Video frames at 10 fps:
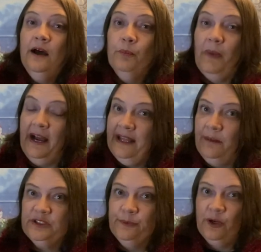My
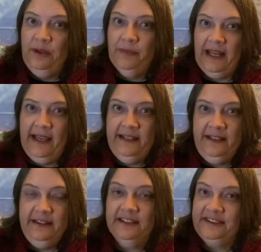name is Marie
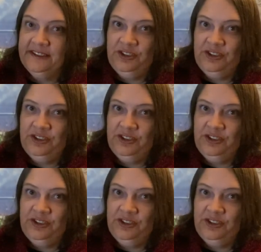Mullany. This is